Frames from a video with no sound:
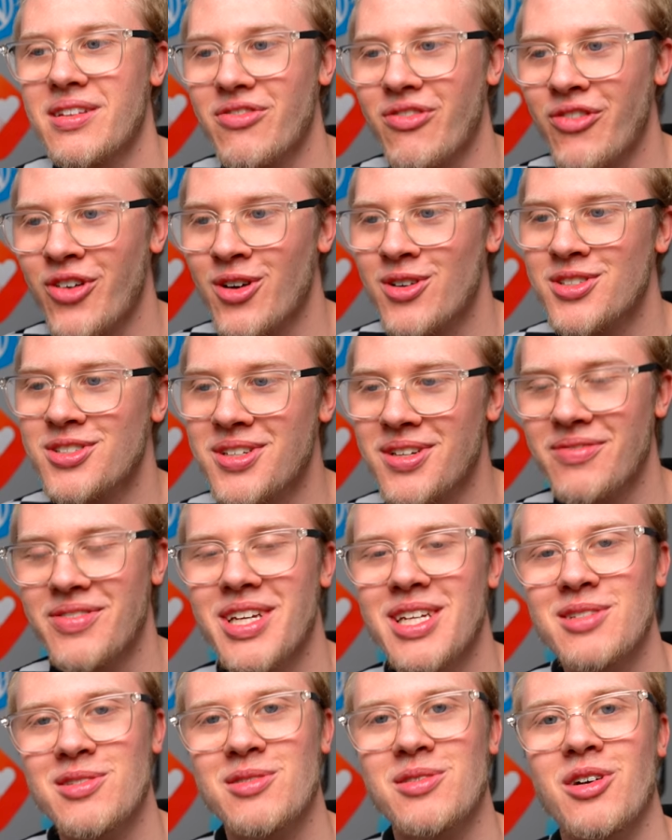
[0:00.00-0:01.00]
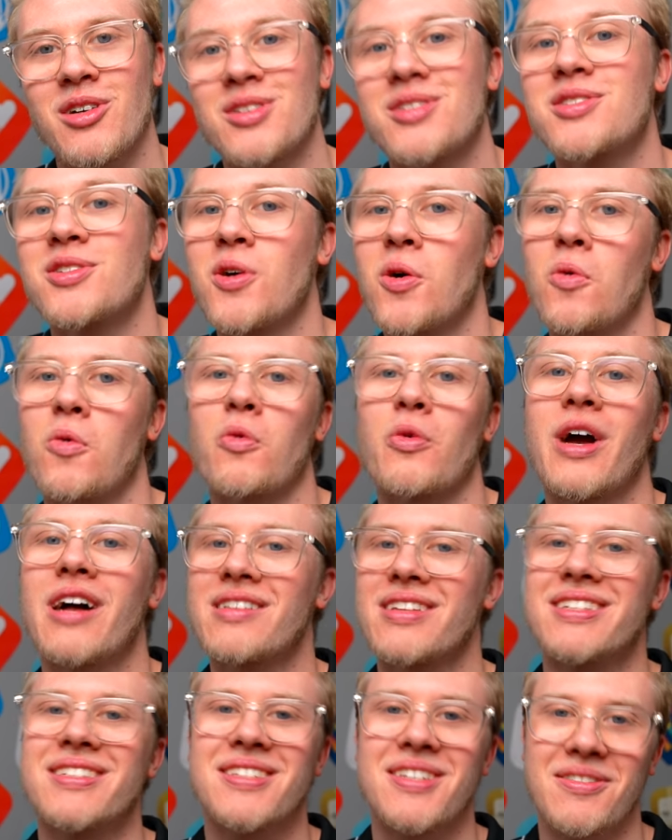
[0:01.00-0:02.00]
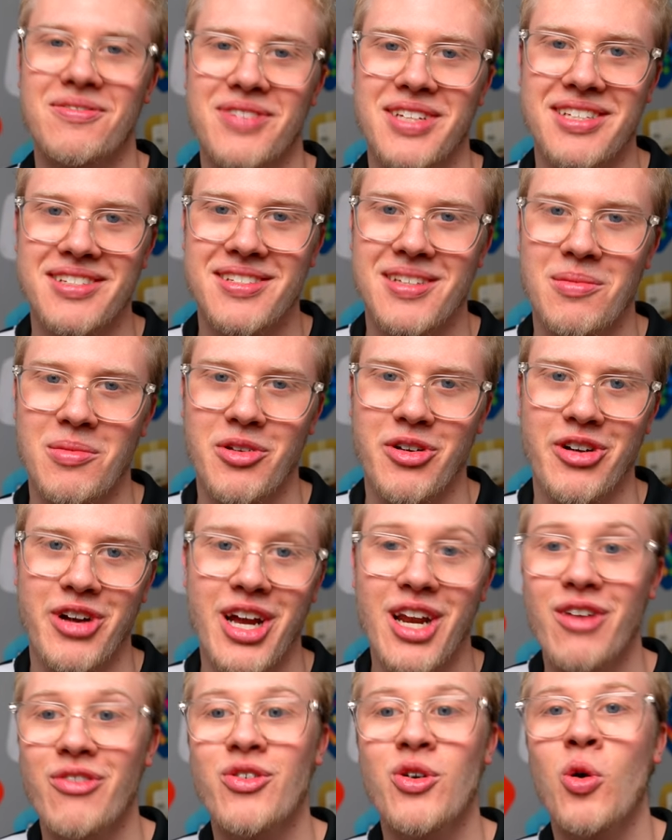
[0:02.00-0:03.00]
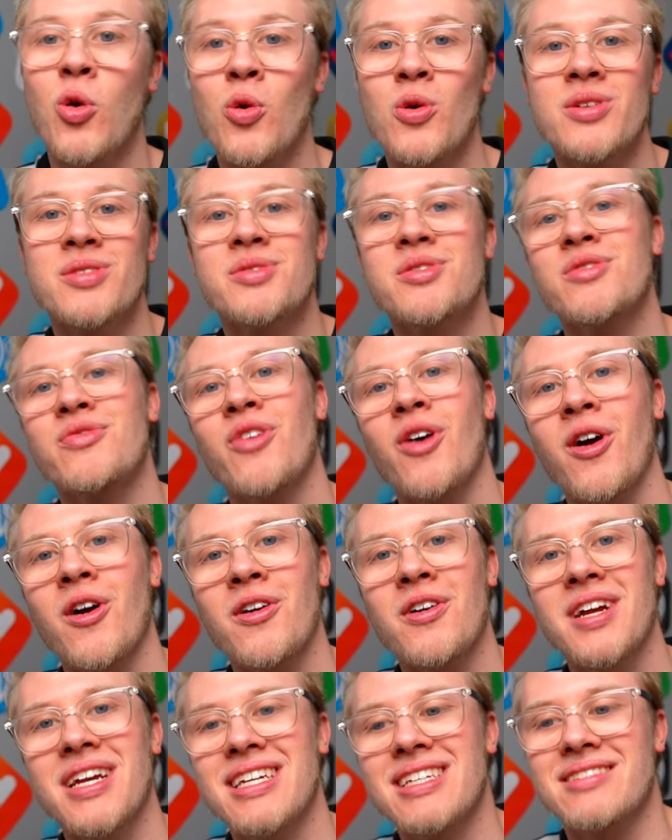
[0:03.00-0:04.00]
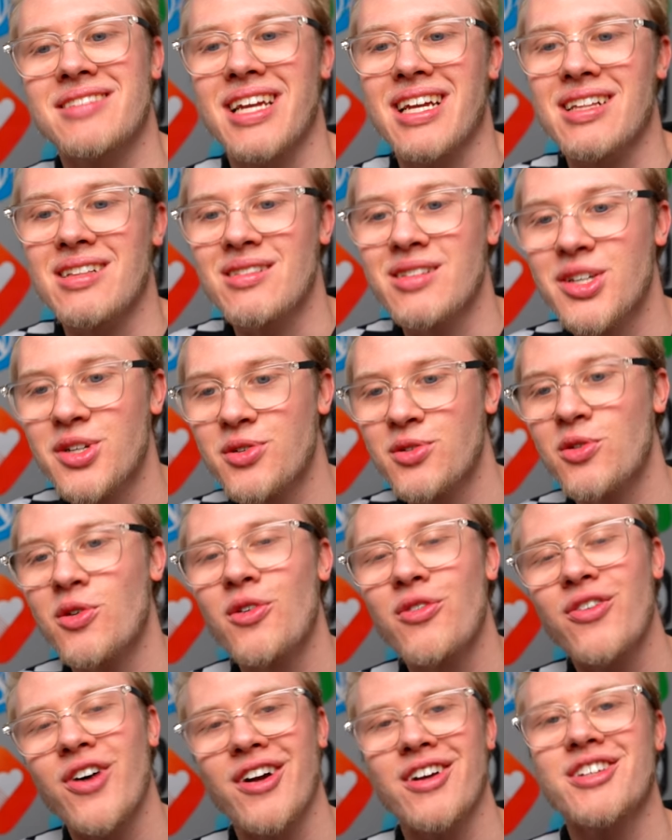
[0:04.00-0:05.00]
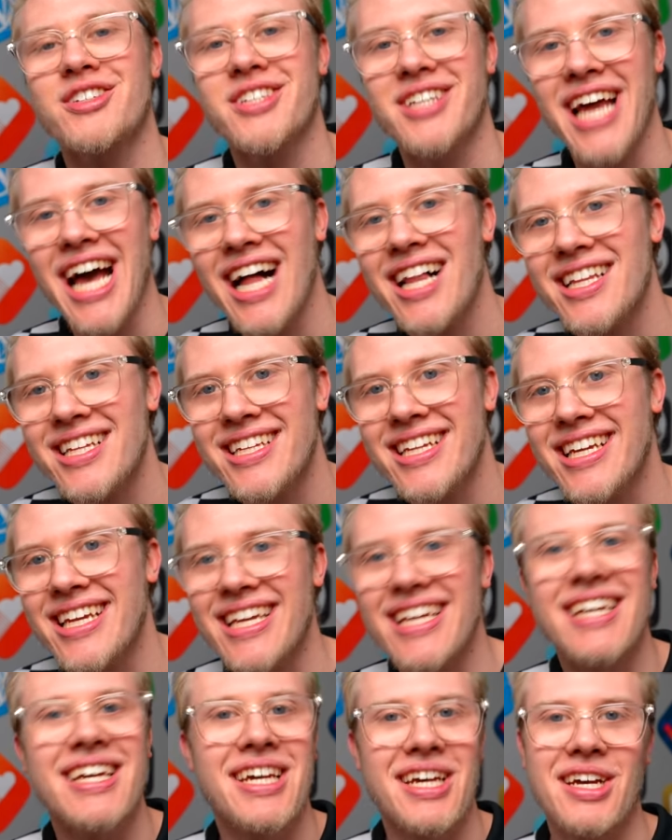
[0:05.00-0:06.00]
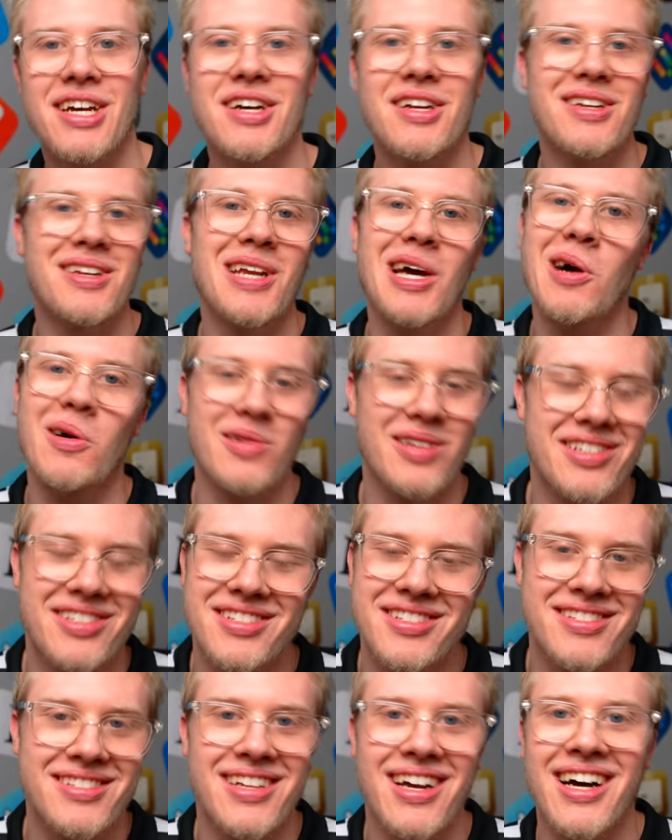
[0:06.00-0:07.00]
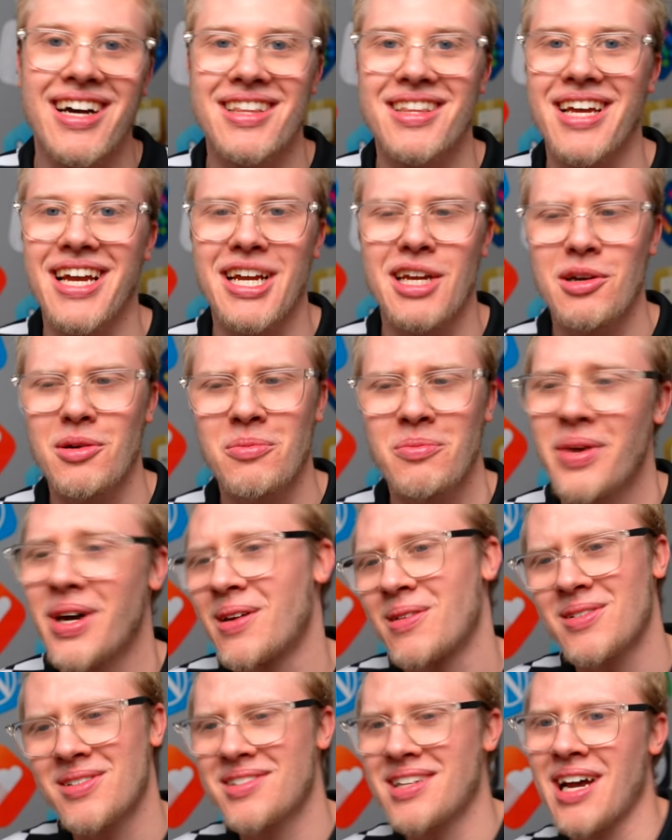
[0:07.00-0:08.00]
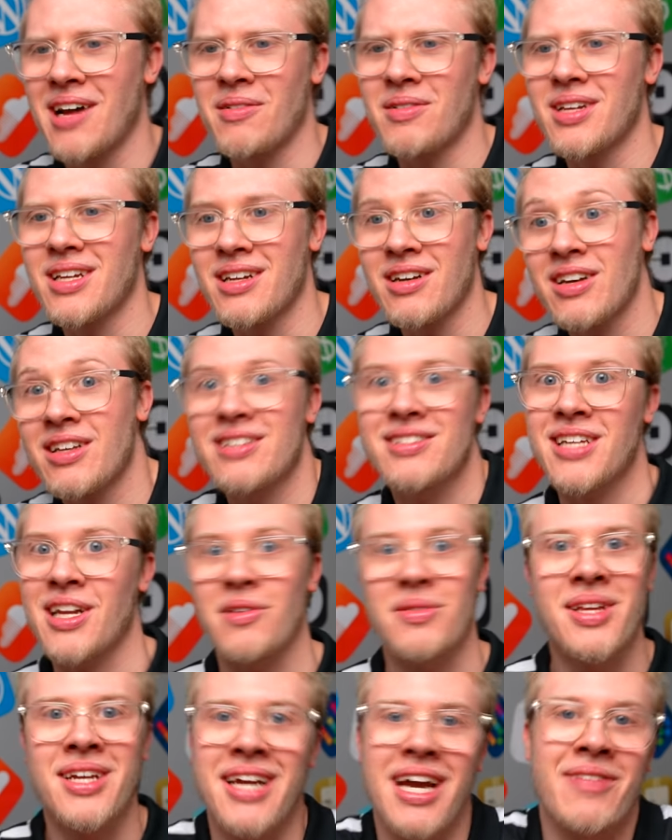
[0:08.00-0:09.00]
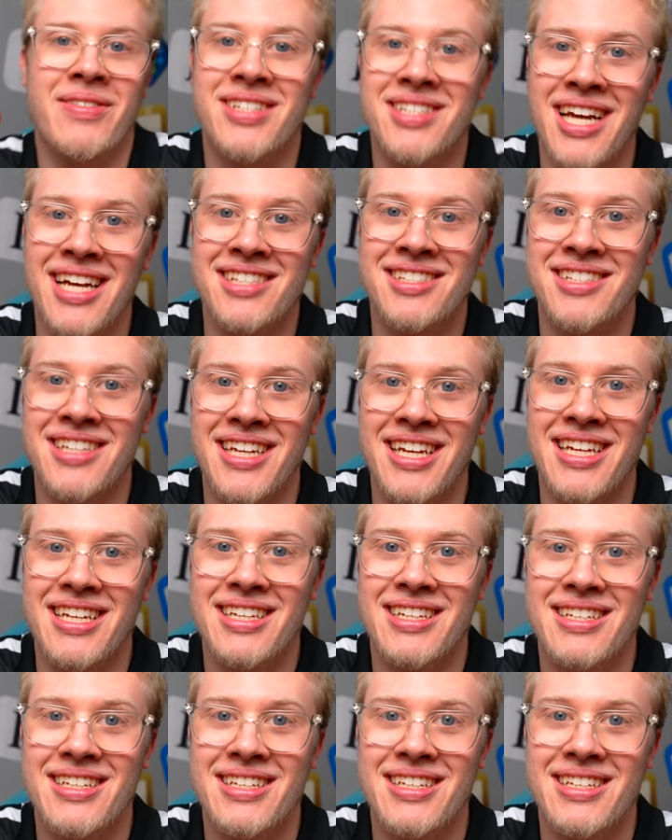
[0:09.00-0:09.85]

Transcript: the version of these are, are still relatively similar. And of course, as far as like literal functionality, no, this is not like better sounding. At least I don't think I haven't tested it.